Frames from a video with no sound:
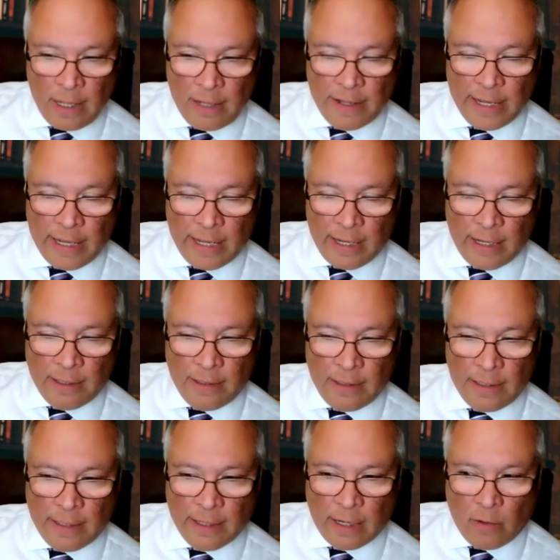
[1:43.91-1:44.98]
The,
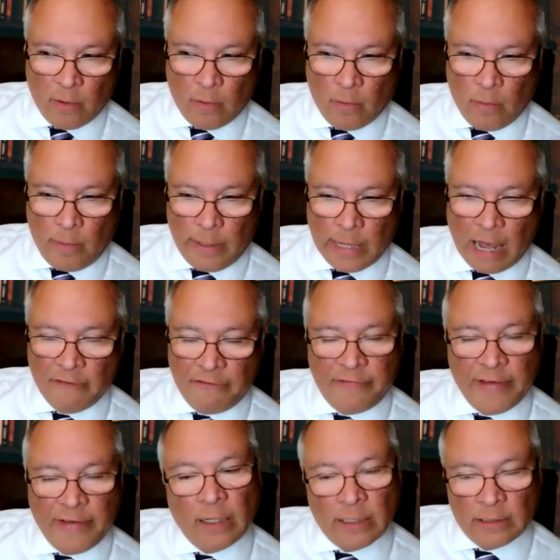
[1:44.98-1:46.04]
you know, I
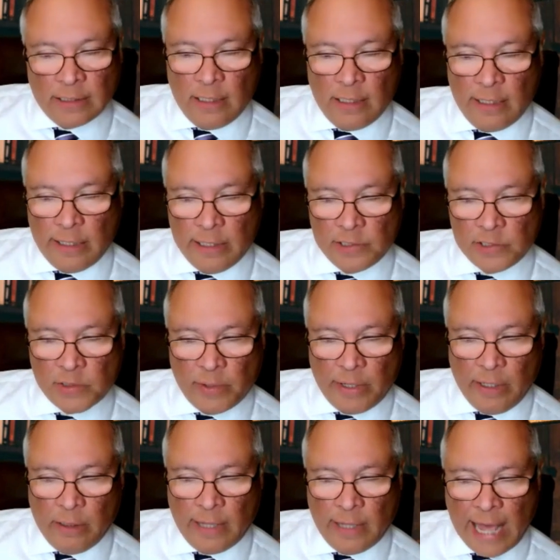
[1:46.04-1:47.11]
fell into the
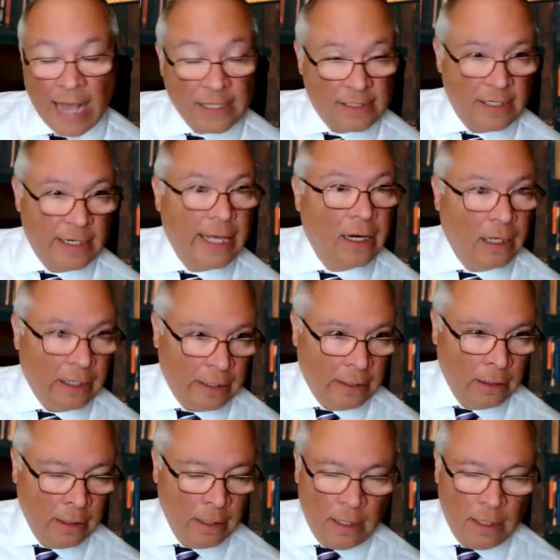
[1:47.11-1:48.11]
industry accidentally.